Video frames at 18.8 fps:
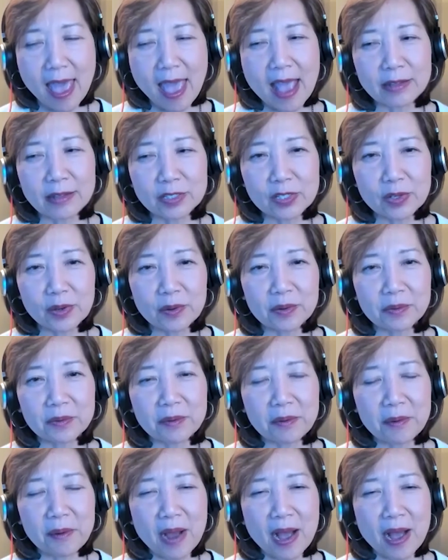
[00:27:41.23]
And
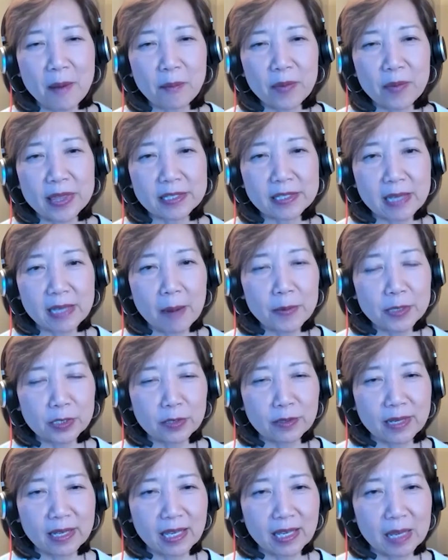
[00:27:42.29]
so when this
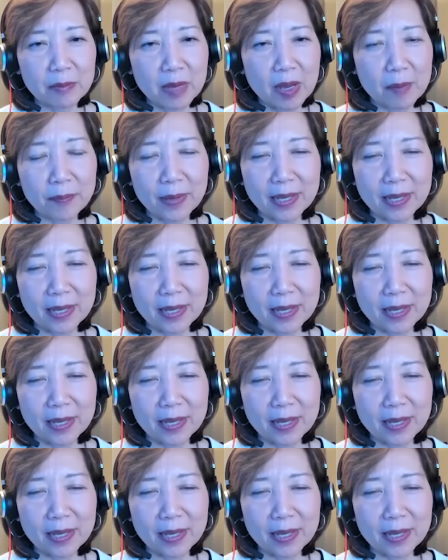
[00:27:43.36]
opportunity came up,